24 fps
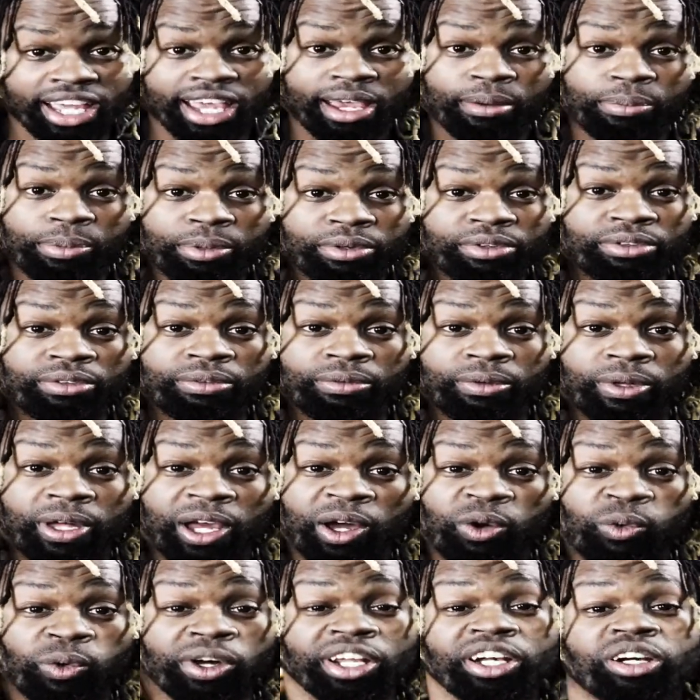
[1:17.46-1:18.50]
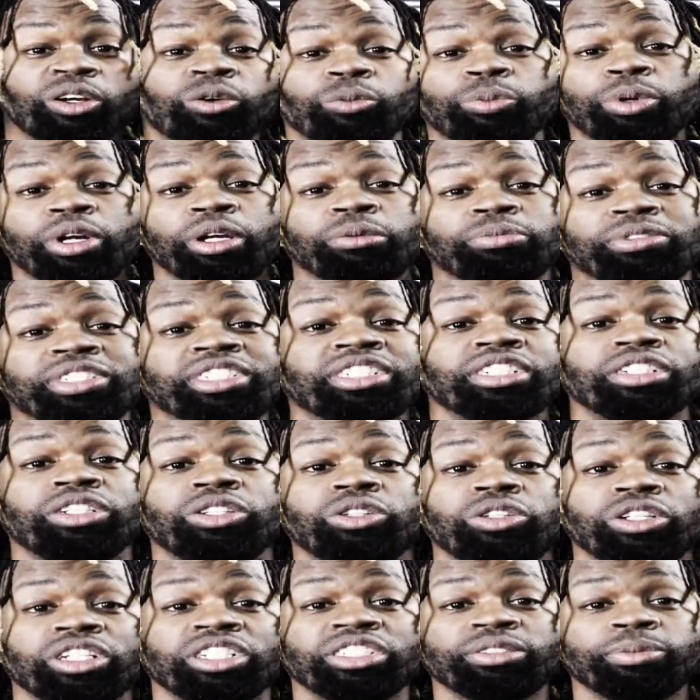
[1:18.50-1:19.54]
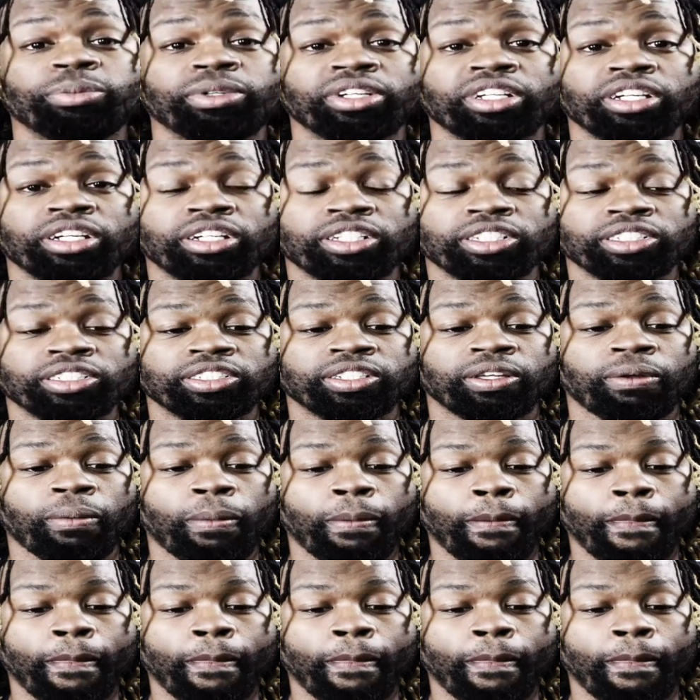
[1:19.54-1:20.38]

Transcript: happened. I waited on purpose to do this because